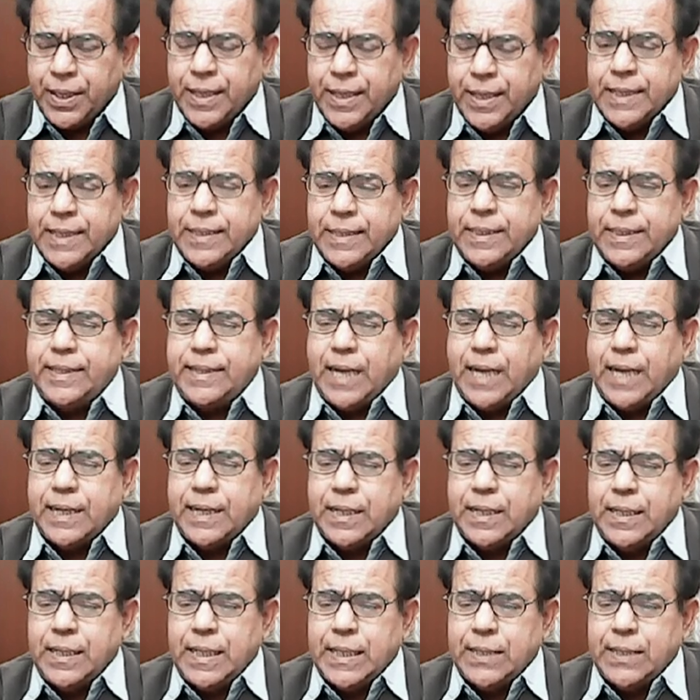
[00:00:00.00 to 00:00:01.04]
This
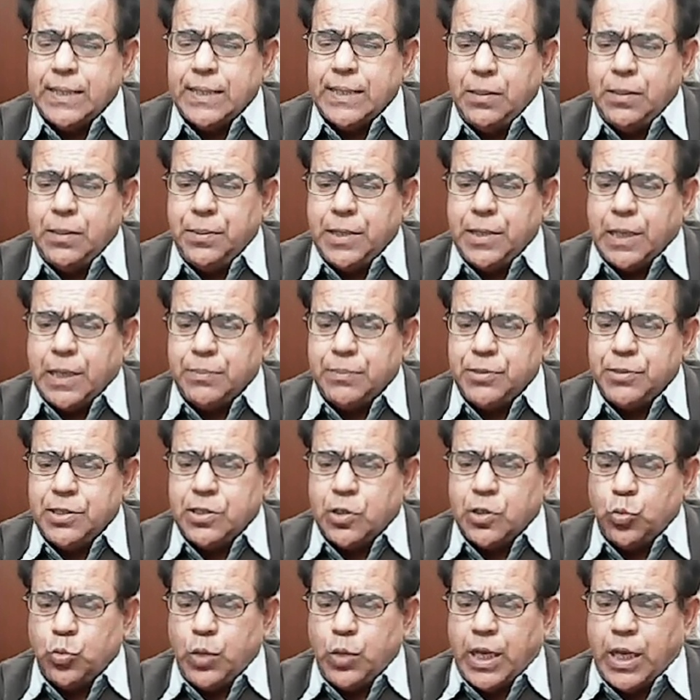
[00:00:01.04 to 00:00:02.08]
alternatively becomes equal
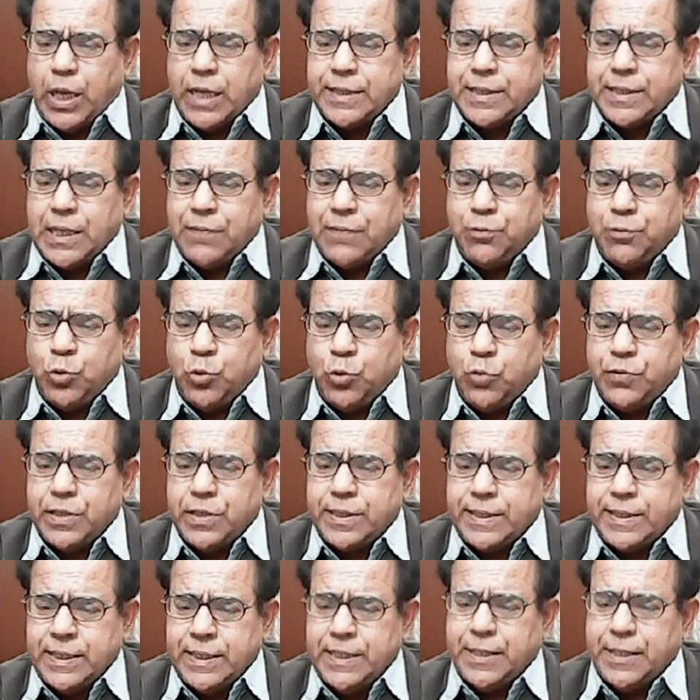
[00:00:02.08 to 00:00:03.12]
to HF over
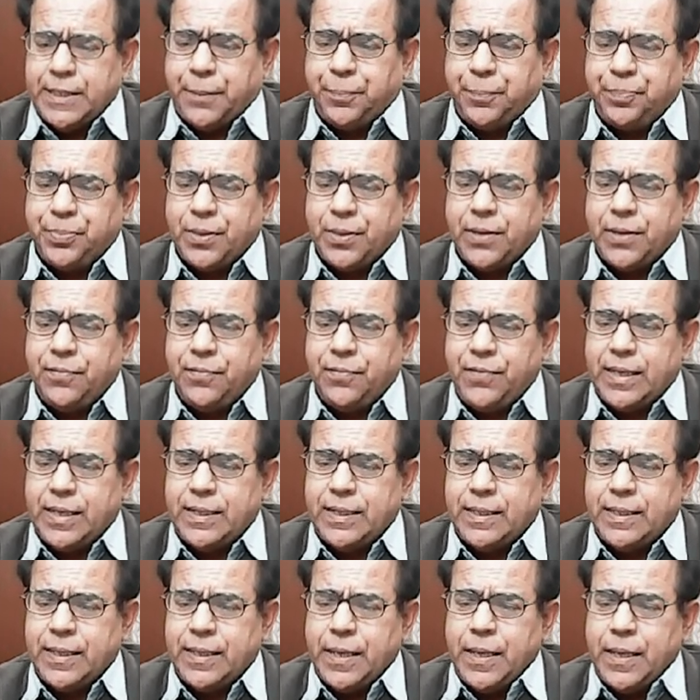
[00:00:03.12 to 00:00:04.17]
C,
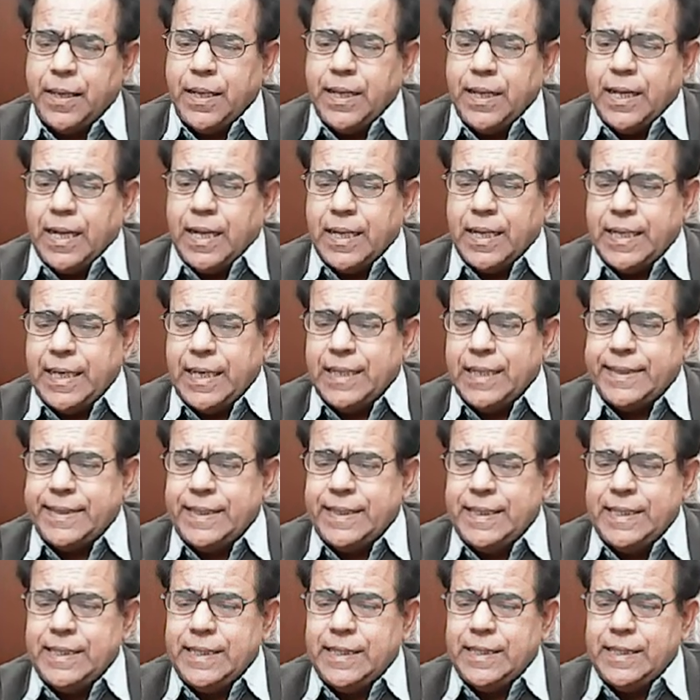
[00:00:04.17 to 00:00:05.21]
where again
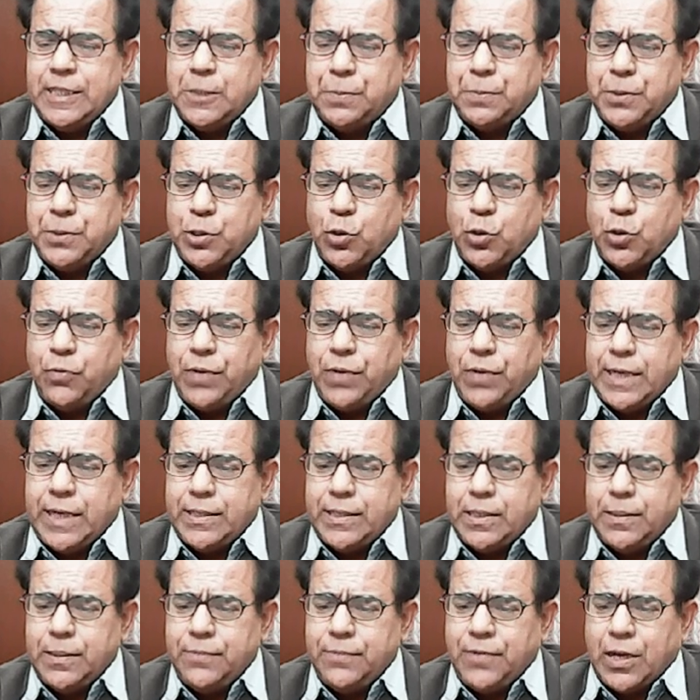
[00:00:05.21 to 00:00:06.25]
C is the speed of light
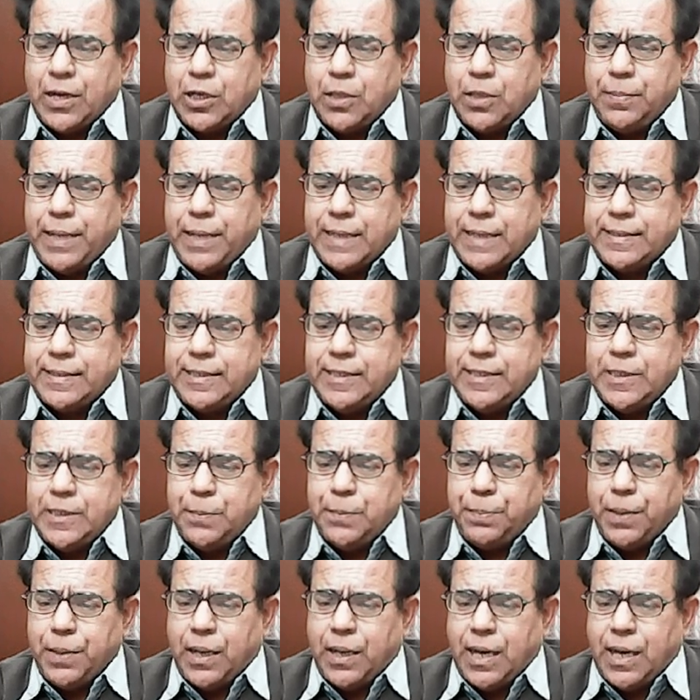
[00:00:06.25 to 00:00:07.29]
in vacuum, H is the
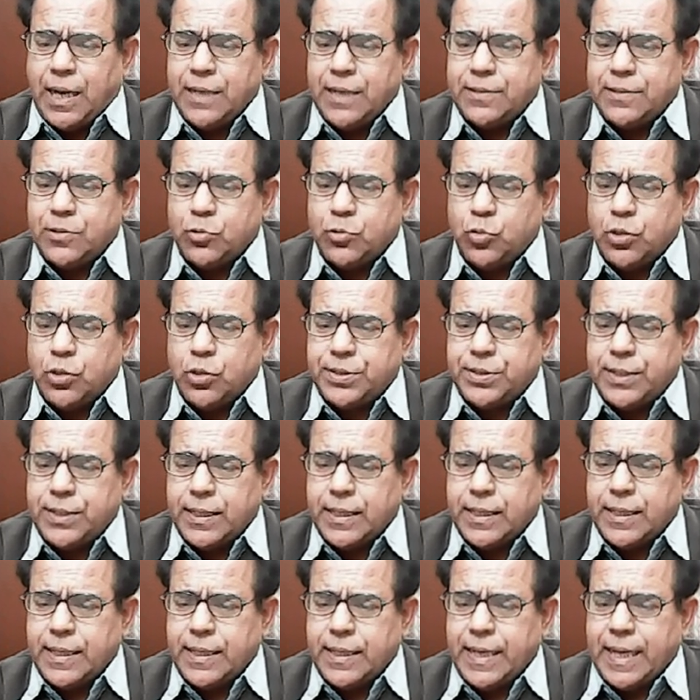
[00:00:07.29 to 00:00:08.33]
Planck's constant,
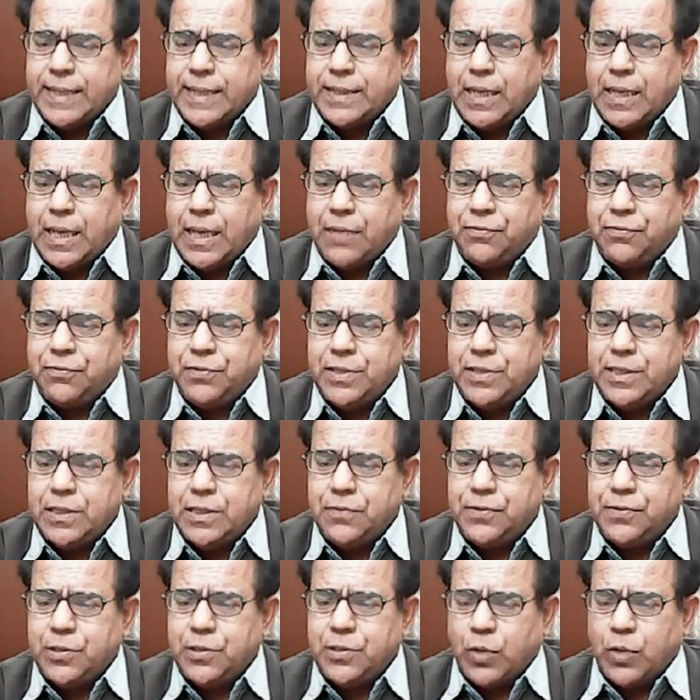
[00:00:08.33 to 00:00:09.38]
and F is the
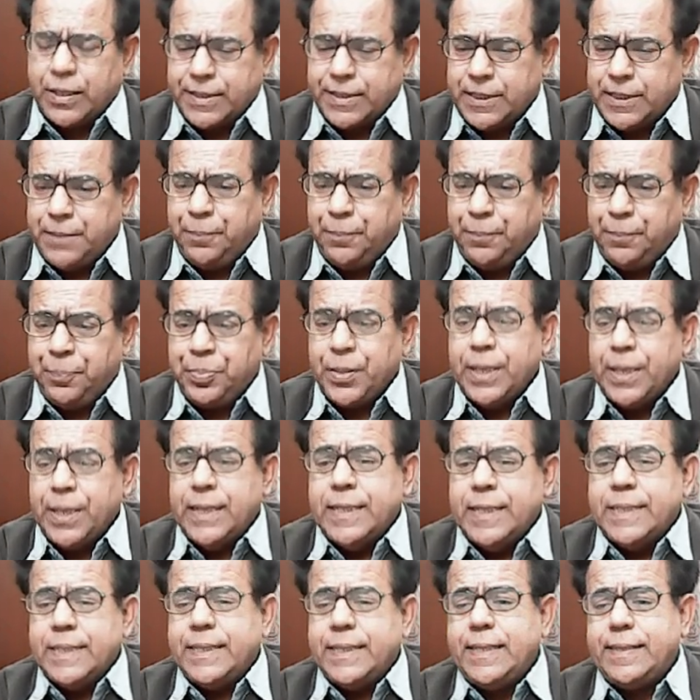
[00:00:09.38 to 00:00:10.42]
frequency.
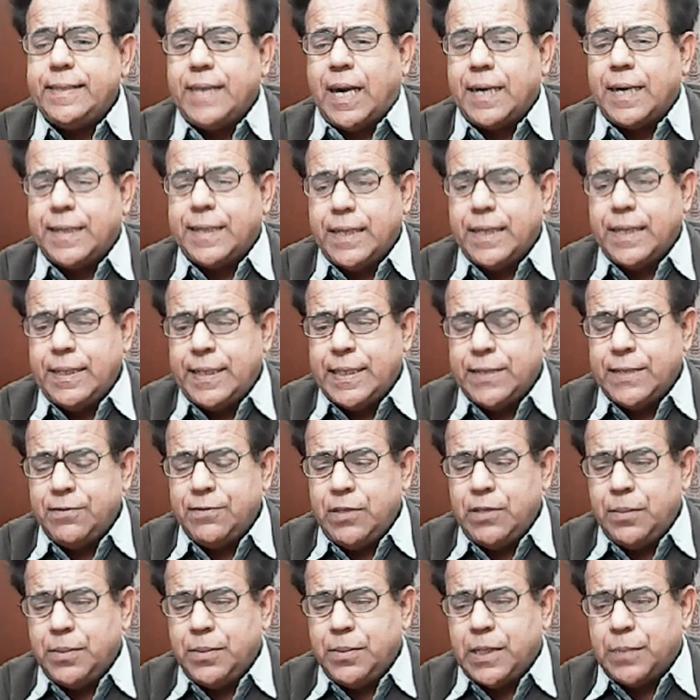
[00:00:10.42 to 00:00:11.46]
This alternatively
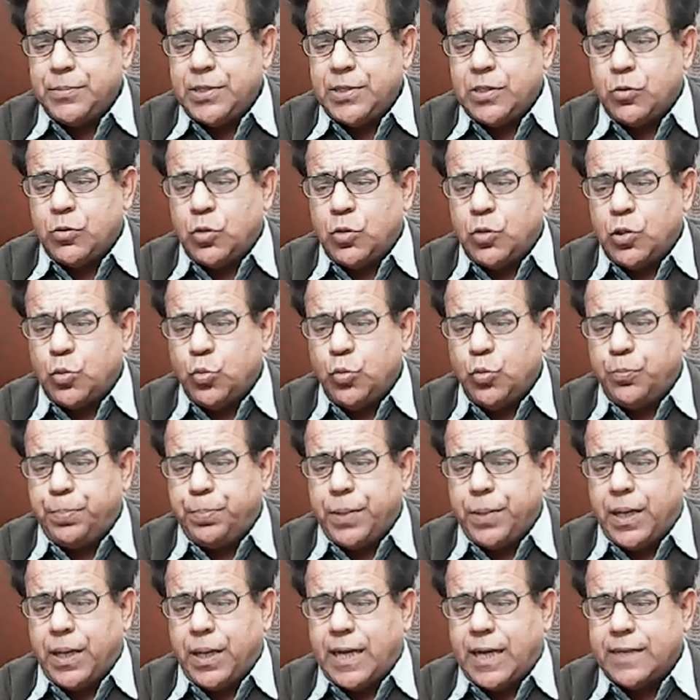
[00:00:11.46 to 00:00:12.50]
becomes equal to
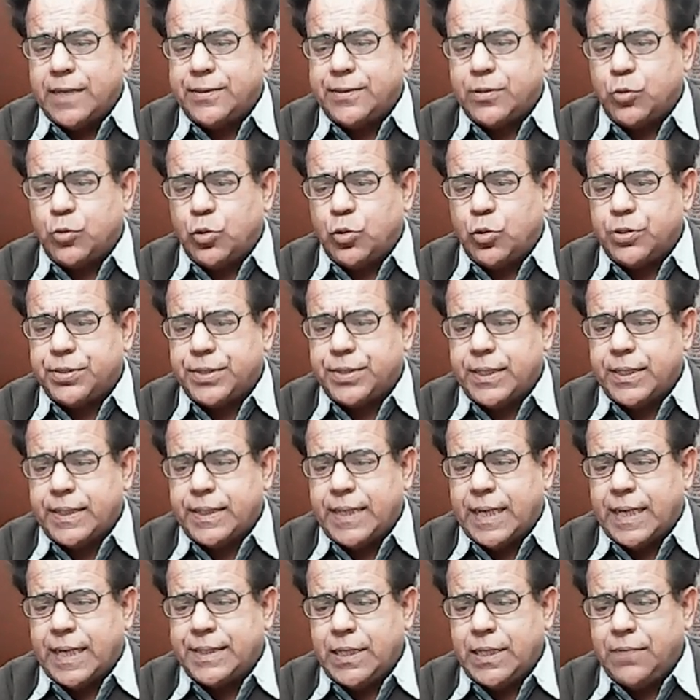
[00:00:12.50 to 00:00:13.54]
Planck's constant
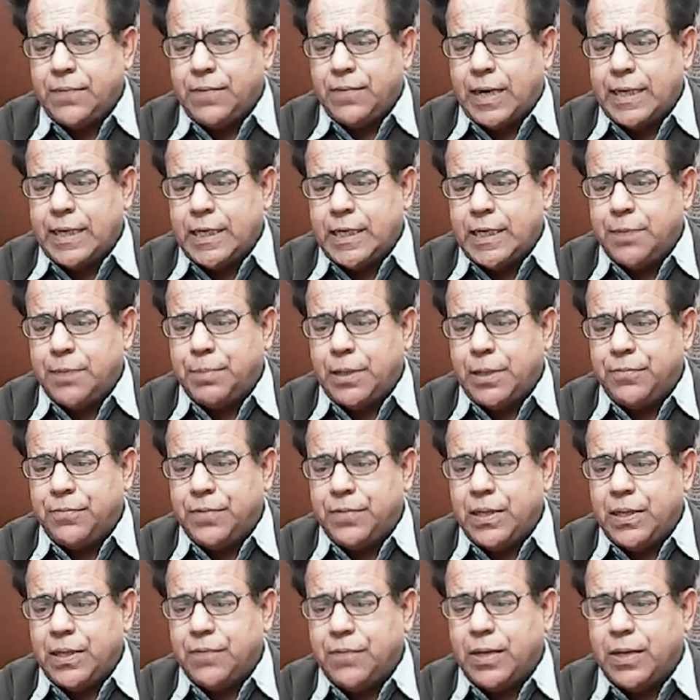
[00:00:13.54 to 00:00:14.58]
H divided by
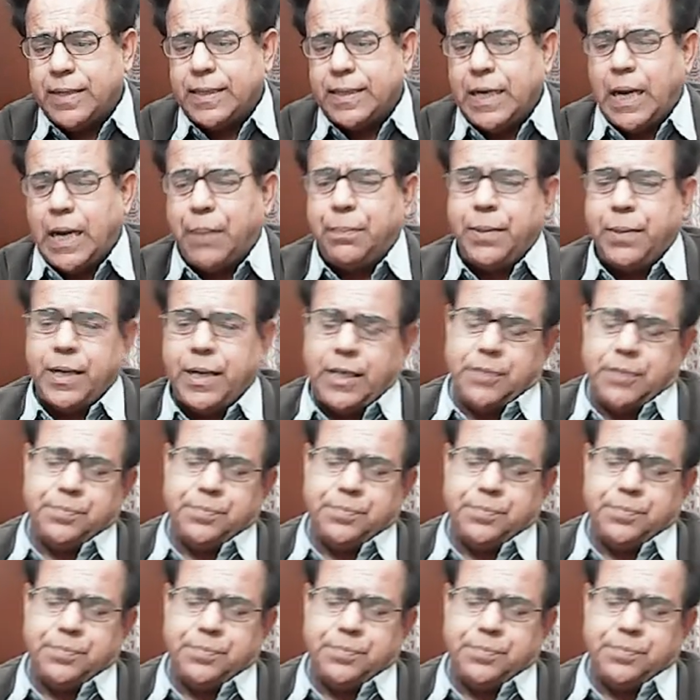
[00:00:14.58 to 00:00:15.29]
wavelength lambda.